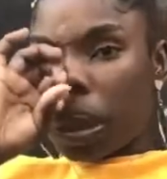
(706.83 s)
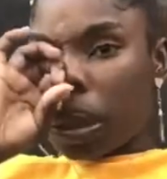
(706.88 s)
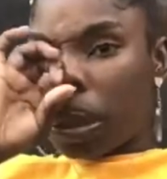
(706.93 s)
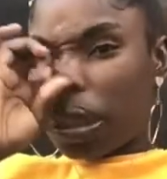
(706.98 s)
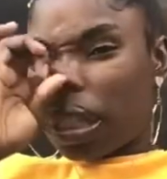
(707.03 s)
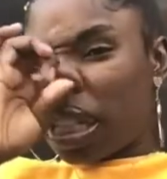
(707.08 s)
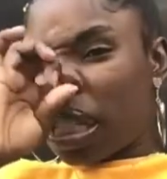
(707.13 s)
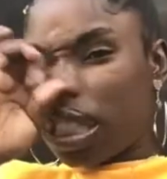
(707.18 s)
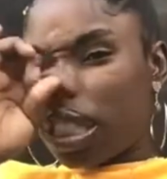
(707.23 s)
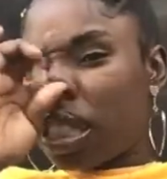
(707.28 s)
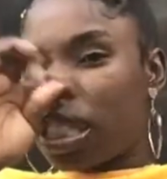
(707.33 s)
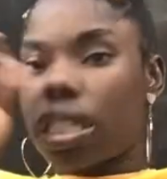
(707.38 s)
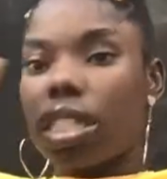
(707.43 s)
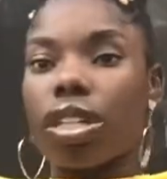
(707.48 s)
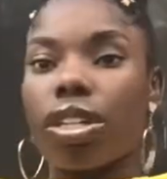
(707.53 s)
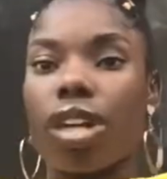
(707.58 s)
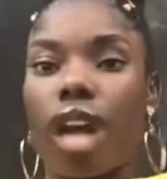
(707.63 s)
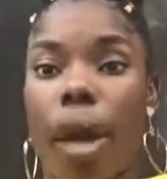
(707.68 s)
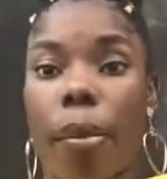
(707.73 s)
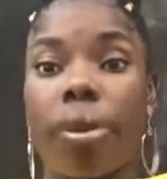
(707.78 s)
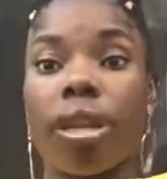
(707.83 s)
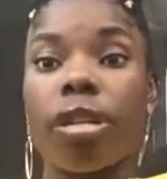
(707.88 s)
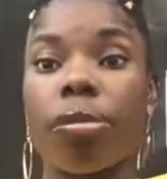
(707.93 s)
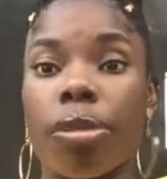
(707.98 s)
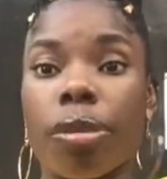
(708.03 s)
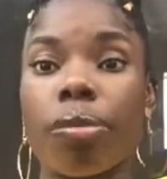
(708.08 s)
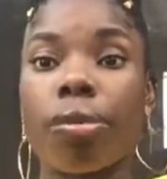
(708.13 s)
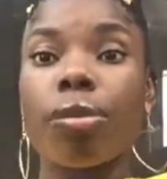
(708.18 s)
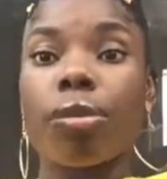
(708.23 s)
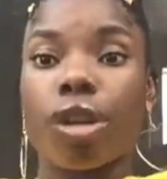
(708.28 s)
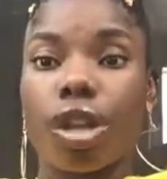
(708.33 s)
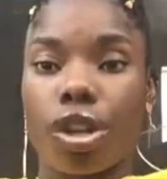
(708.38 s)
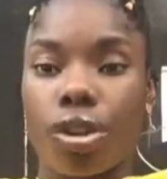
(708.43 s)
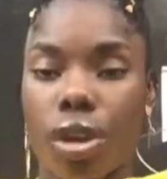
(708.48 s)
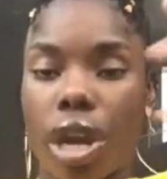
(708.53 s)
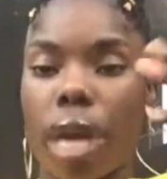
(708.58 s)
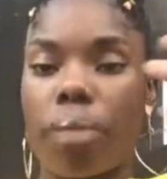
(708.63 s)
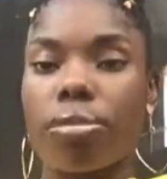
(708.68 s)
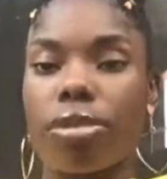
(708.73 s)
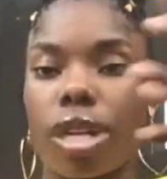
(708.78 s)
So that's to tell you how many people were
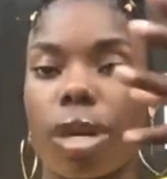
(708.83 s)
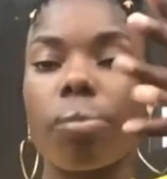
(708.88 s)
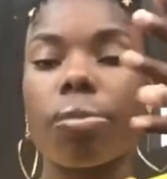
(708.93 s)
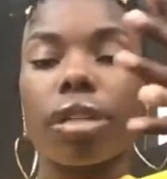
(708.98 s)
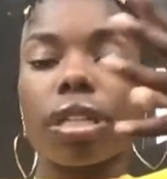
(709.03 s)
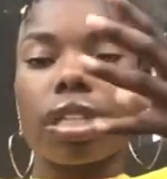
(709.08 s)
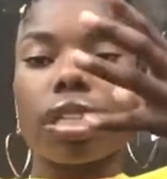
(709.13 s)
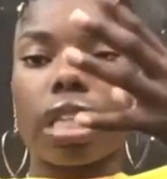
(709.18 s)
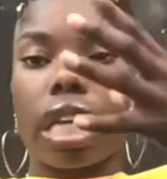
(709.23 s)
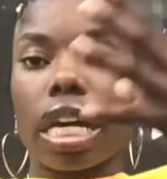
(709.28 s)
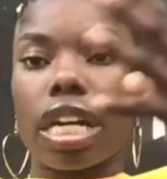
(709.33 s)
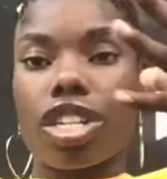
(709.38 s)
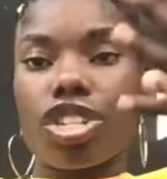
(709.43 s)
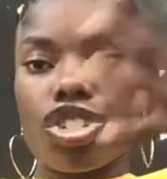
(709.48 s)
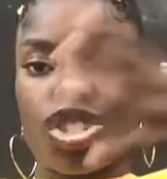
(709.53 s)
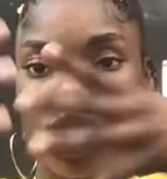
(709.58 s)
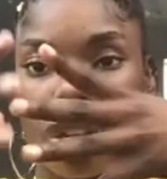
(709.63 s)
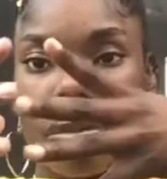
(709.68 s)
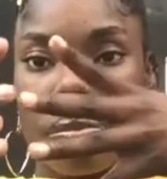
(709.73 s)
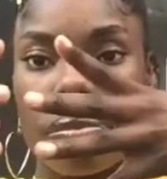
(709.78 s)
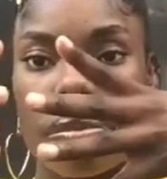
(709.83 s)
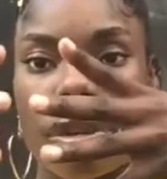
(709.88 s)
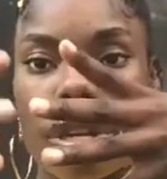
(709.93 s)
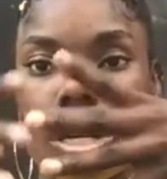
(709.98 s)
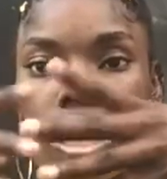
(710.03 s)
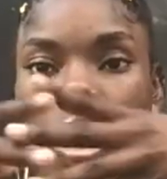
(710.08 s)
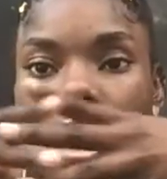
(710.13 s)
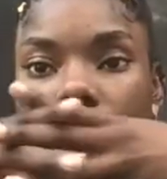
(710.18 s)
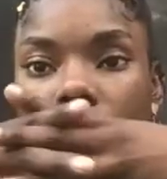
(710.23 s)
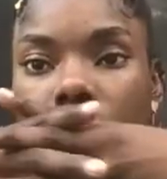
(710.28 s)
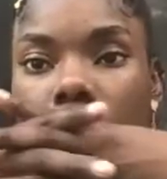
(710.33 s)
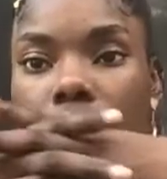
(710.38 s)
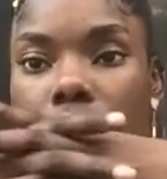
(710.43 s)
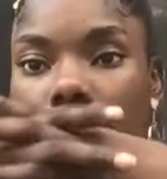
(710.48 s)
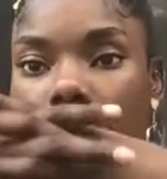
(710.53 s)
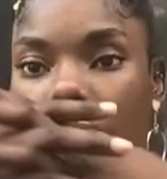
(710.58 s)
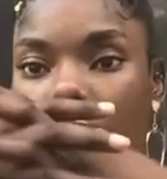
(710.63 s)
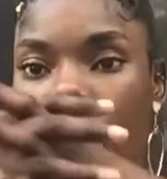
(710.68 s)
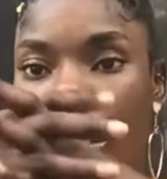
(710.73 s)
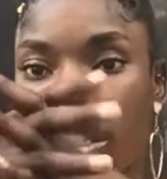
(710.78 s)
crammed up in that gym
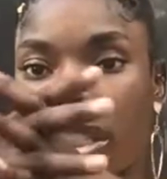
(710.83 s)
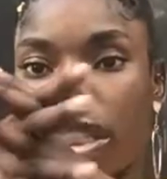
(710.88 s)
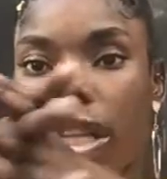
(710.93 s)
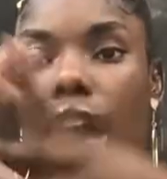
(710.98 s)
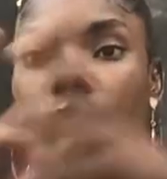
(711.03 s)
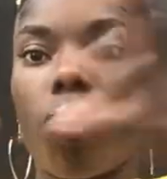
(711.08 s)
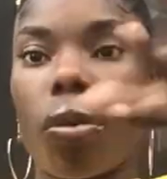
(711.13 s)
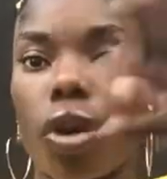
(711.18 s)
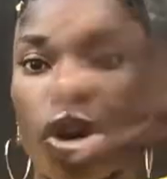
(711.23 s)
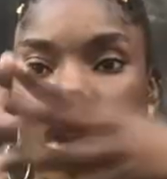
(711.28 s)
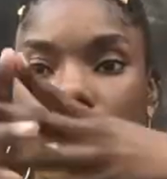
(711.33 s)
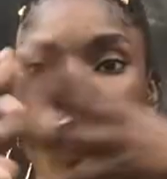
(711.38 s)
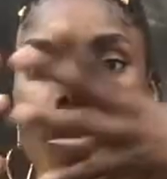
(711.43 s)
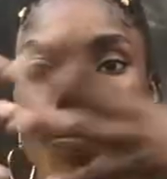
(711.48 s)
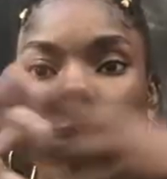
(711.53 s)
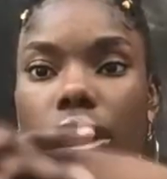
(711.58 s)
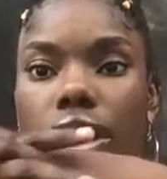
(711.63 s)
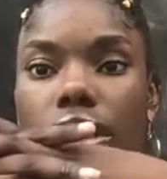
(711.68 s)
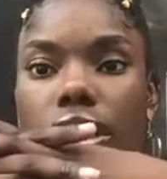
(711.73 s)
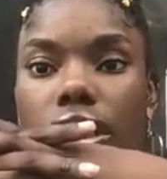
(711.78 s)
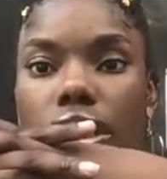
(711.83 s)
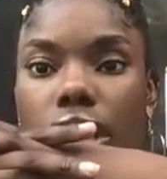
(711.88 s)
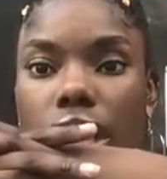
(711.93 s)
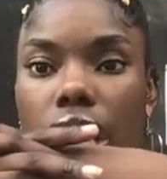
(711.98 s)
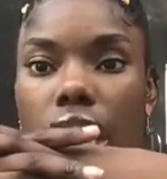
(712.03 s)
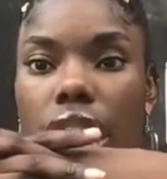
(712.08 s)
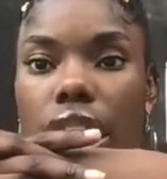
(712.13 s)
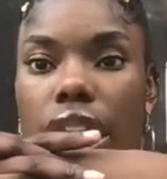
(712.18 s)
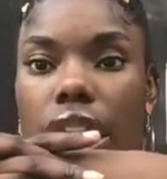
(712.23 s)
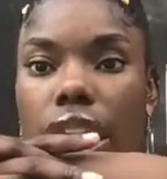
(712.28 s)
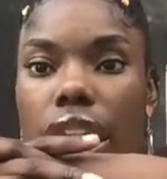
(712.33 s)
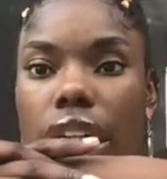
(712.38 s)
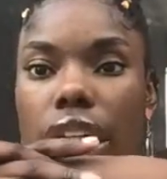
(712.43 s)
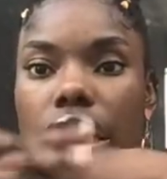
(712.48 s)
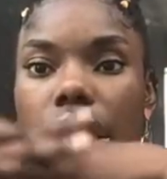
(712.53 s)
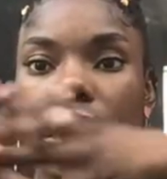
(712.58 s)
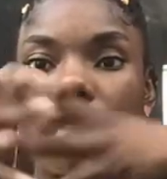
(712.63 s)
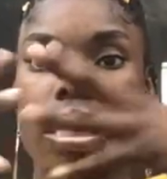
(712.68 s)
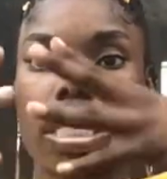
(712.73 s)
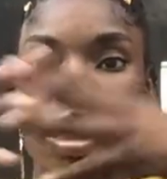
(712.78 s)
and how hard it was to kind of like
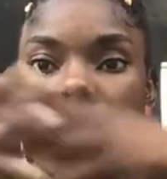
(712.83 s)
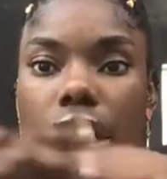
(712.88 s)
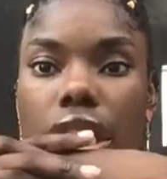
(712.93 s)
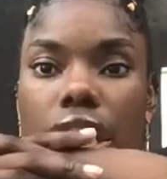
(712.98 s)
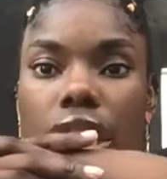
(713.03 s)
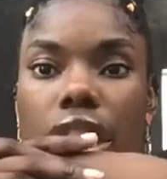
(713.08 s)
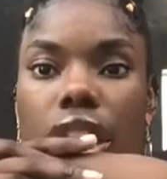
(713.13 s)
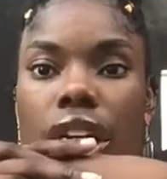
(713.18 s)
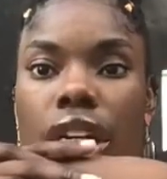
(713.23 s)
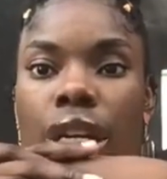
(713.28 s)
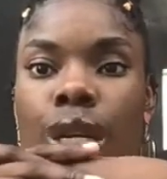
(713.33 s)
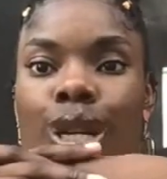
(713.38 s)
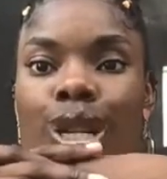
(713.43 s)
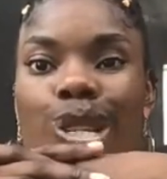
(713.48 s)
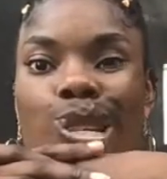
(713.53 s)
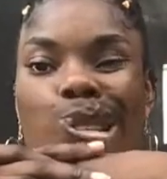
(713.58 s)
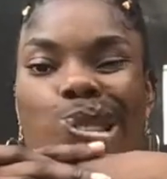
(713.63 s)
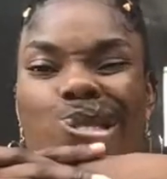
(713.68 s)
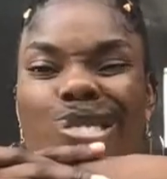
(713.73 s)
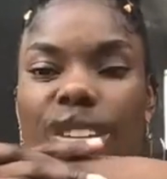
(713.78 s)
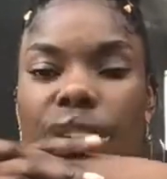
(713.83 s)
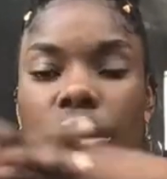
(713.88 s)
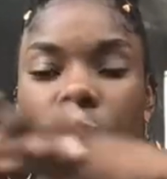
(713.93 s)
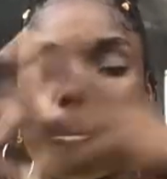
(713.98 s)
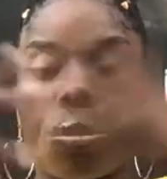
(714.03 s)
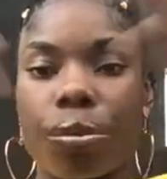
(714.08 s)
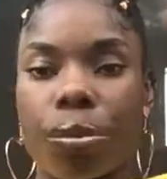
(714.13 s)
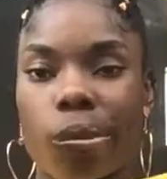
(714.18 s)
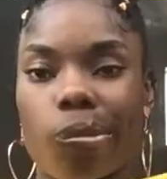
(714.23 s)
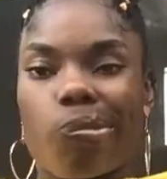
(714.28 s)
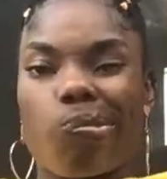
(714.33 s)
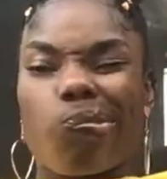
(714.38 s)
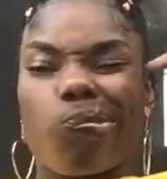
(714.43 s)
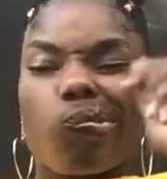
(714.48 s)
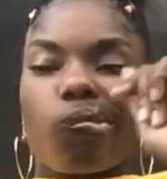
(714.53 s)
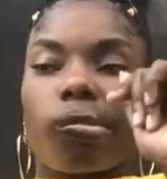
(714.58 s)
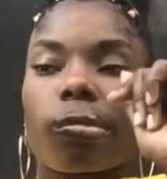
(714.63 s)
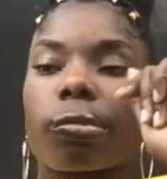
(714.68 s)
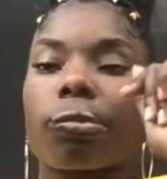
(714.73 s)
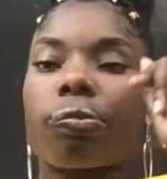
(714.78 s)
see the
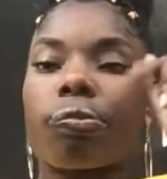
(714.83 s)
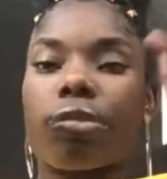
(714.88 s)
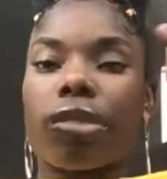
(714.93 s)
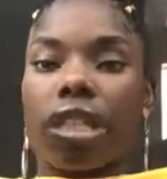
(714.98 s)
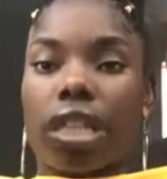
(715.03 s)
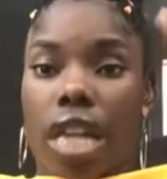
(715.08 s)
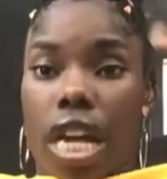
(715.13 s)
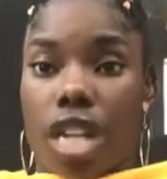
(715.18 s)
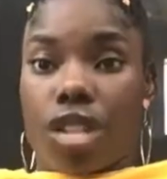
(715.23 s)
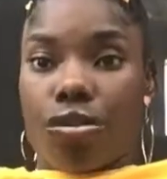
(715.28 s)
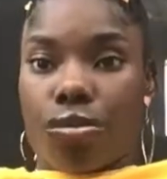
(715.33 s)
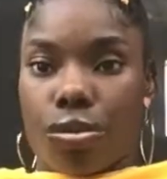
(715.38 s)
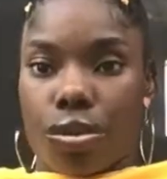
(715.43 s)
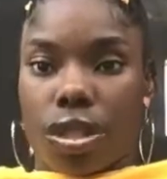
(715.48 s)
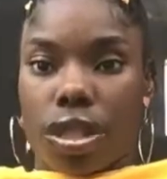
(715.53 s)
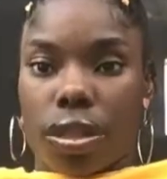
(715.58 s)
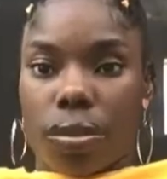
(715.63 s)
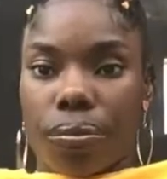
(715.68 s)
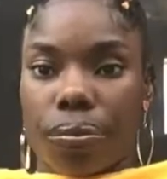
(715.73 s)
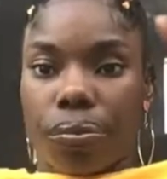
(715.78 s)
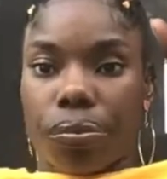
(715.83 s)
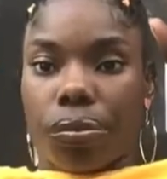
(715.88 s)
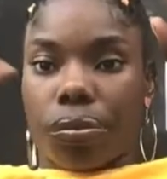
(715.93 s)
the dance routine.